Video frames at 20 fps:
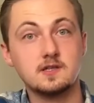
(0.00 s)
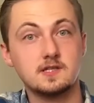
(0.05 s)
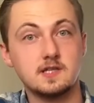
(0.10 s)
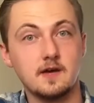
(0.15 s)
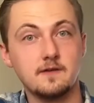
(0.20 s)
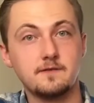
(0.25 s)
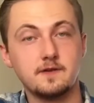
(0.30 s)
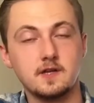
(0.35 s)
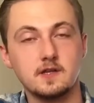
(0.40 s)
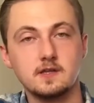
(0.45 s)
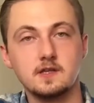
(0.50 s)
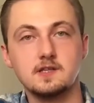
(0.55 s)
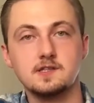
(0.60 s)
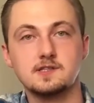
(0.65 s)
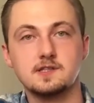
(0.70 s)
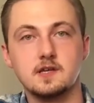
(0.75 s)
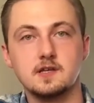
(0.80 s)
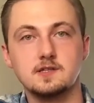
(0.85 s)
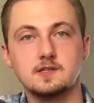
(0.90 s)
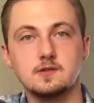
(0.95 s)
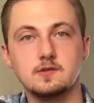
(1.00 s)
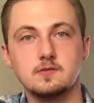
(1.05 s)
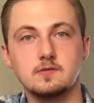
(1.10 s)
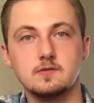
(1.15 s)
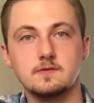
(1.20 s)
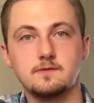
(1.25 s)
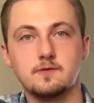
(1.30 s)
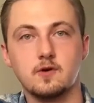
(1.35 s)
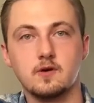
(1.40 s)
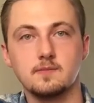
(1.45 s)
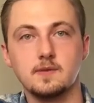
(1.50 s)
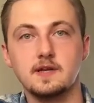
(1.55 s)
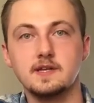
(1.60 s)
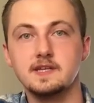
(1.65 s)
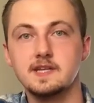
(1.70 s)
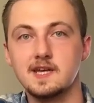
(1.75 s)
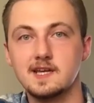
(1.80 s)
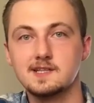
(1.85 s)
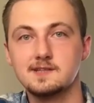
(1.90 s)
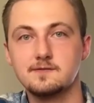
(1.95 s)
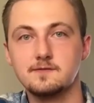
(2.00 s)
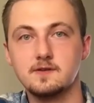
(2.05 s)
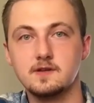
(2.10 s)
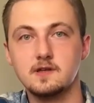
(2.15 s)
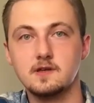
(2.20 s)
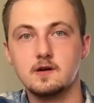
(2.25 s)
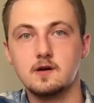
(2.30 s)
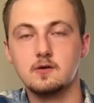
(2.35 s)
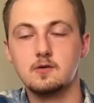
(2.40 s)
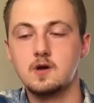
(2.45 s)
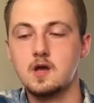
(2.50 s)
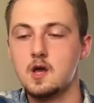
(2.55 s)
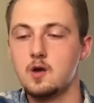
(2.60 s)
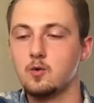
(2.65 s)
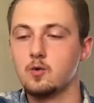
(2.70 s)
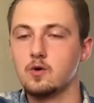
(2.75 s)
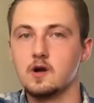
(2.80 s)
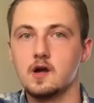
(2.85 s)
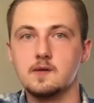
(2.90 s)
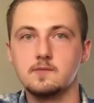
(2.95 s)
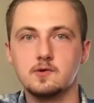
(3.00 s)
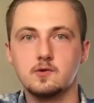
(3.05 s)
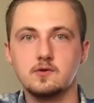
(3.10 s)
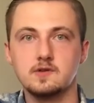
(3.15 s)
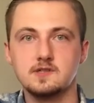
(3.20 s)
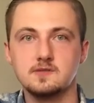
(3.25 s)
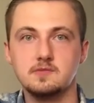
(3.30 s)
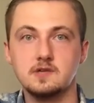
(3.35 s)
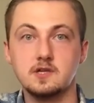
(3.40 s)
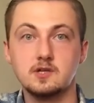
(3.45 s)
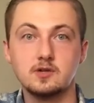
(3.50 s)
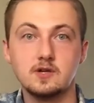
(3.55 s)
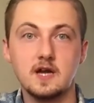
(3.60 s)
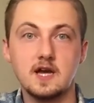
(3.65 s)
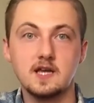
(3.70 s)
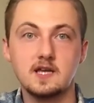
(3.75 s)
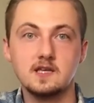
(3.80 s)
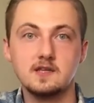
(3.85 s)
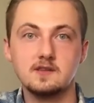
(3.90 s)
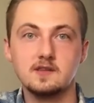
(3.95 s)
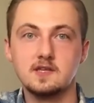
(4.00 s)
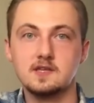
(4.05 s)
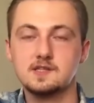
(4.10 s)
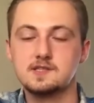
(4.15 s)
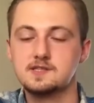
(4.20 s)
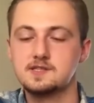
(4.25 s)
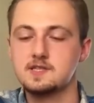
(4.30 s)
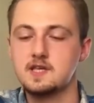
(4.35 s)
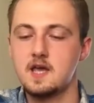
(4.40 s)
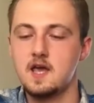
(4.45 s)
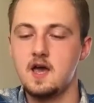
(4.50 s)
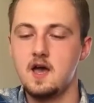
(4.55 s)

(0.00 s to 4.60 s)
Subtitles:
Definitely stay tuned for my next video where I'm going to be cracking this,